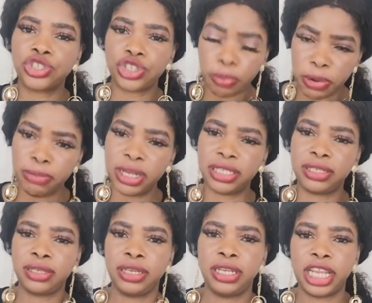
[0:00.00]

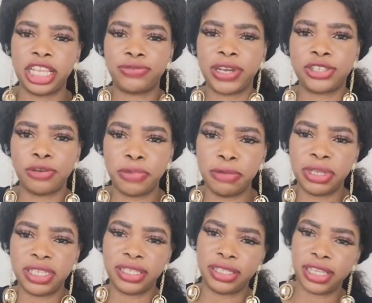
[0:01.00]
Supplements, that is why
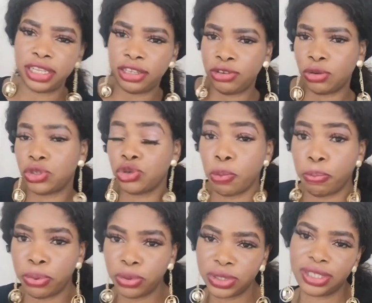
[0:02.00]
supplement is there, you know, to
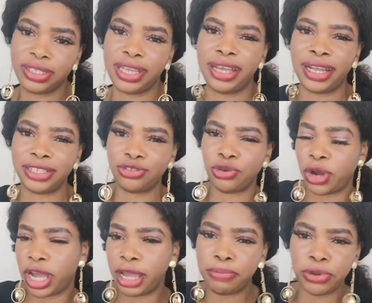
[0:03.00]
boost the art,
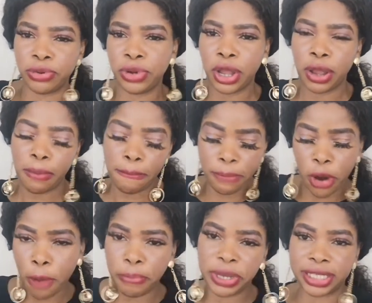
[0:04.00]
to help you
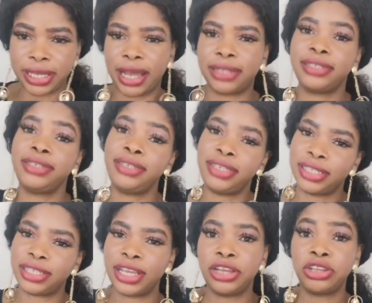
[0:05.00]
pop it out.
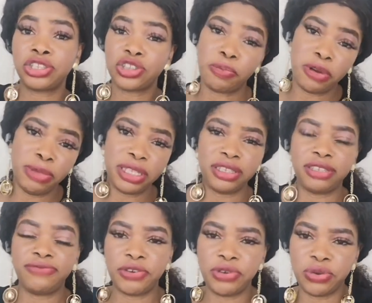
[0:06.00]
Yes, supplement
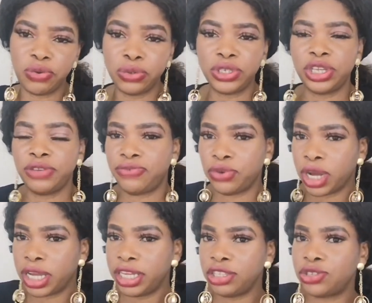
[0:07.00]
is very good if
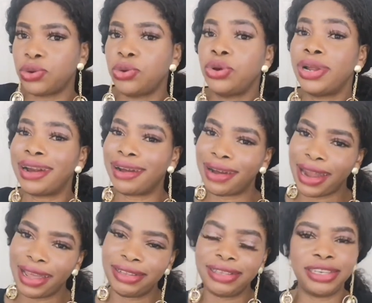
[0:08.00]
you are into
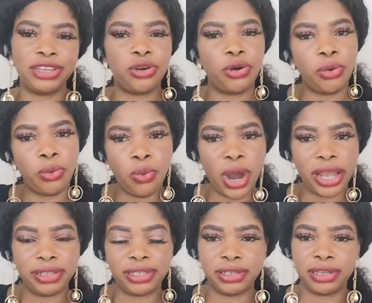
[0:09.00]
lightening or
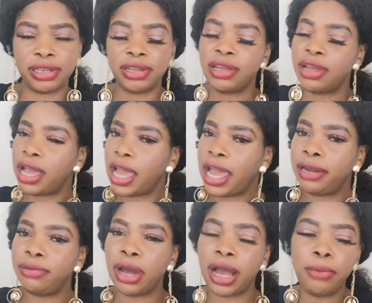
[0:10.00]
whitening.
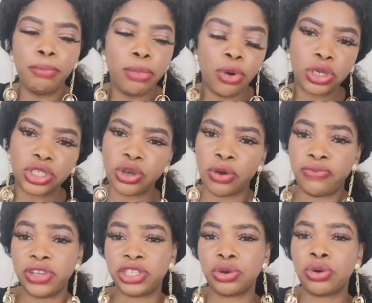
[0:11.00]
And most
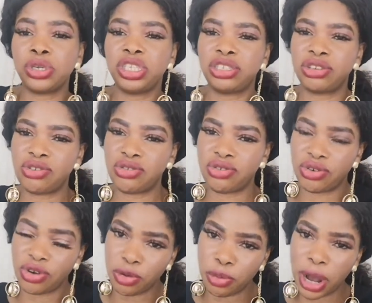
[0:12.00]
of it all is
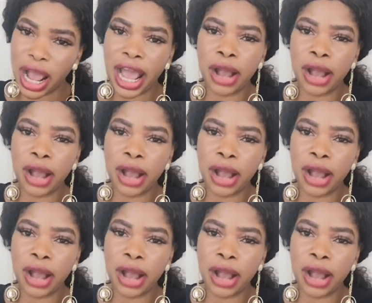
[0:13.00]
scrub.